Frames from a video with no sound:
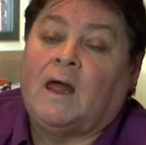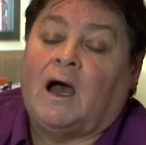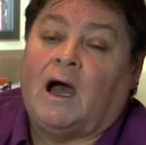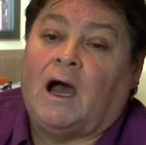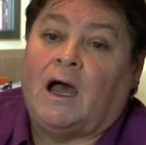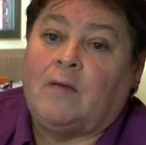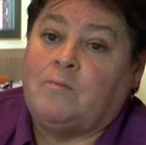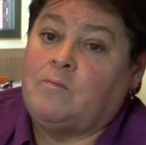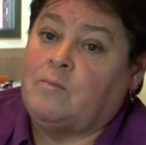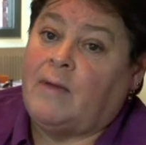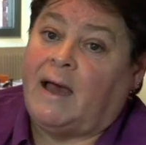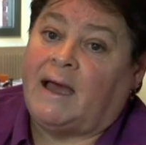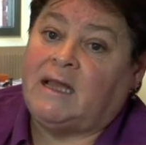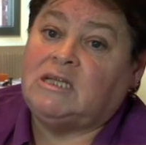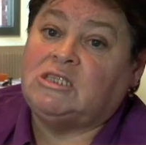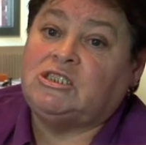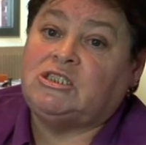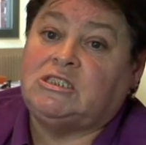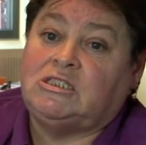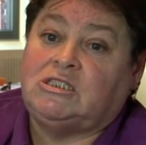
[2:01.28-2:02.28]
I'm
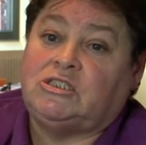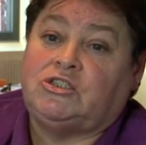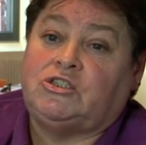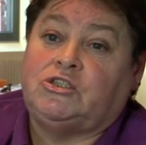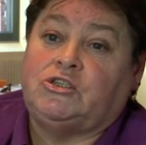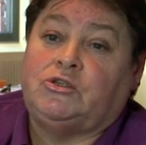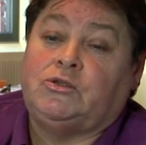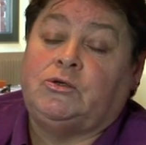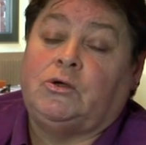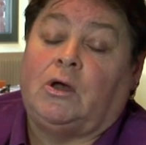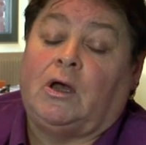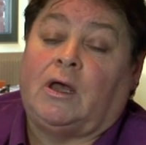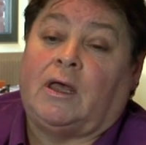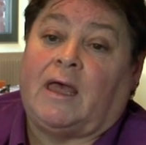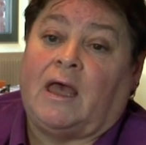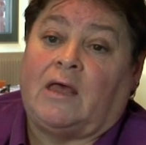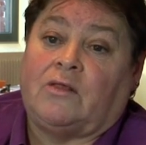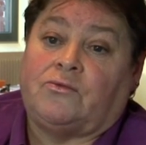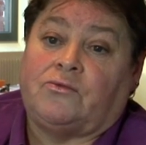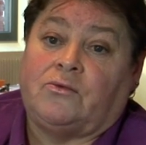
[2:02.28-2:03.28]
managing to
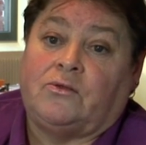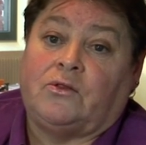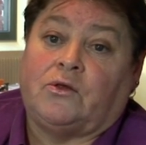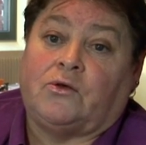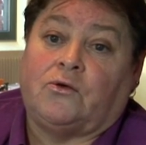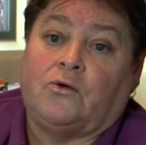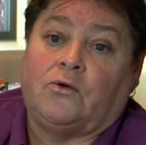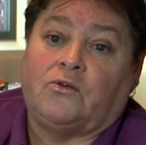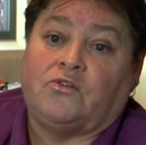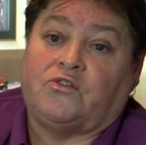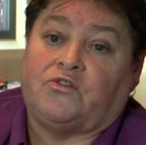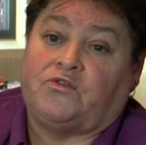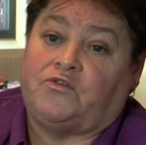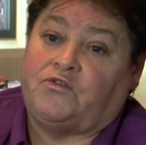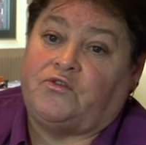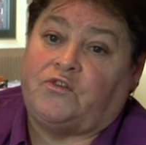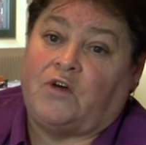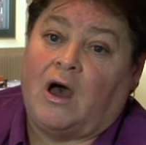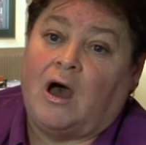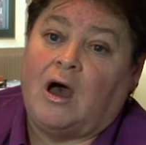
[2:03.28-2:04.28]
get through the course
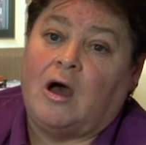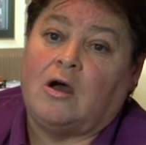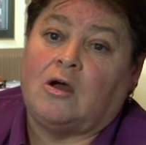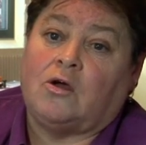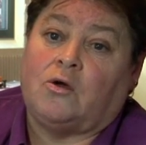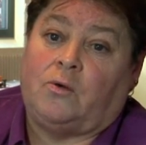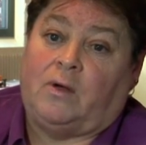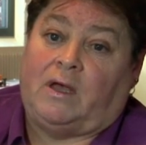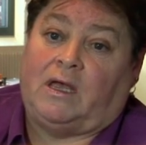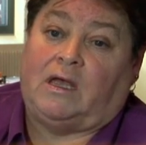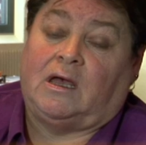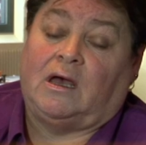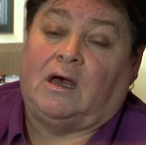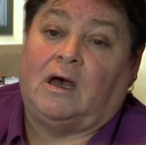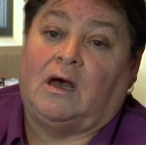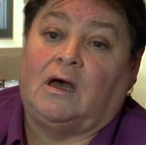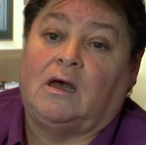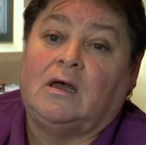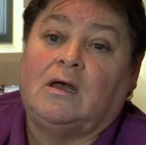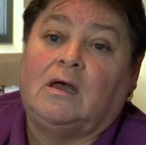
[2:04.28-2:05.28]
far
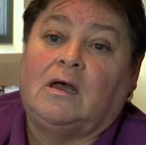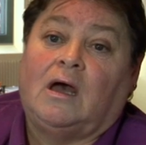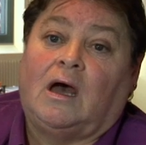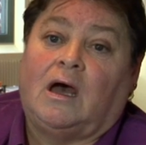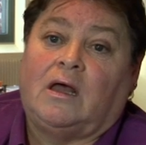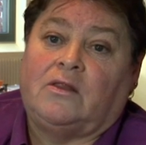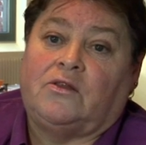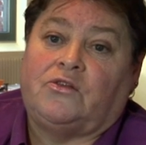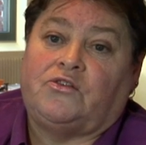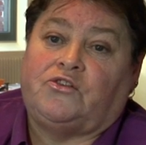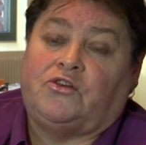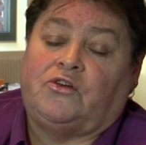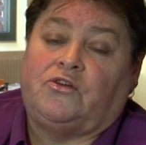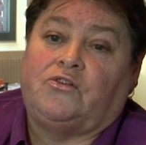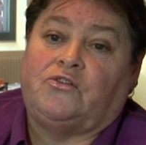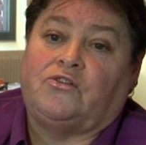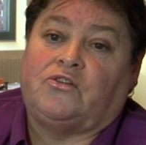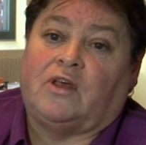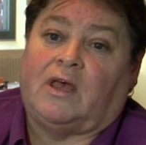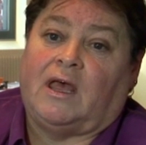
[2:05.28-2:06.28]
quicker and the
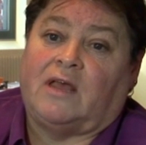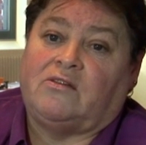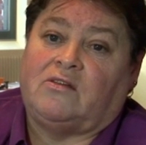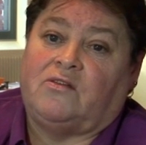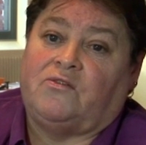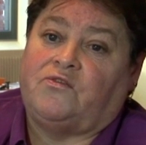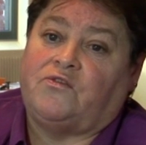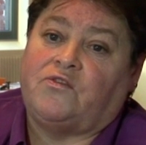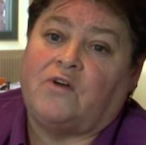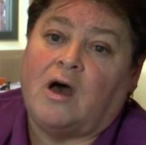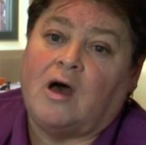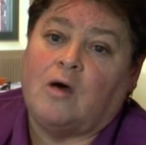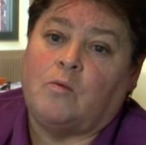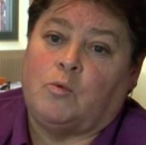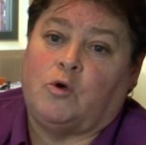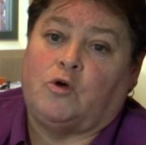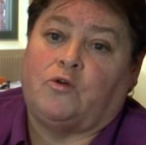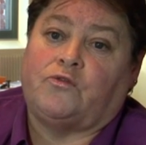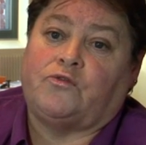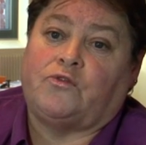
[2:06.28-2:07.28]
students are getting far
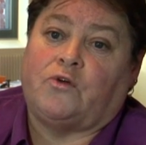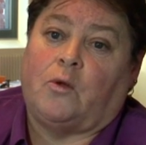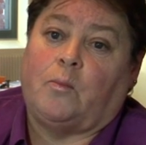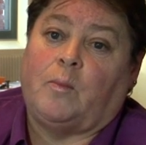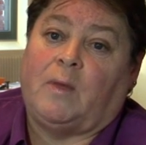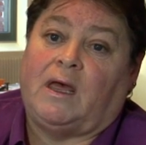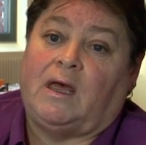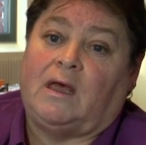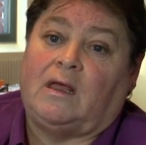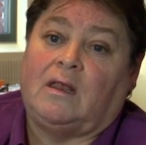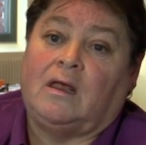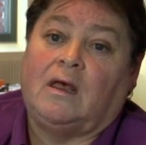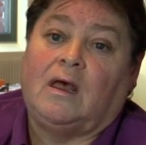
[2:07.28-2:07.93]
more from it.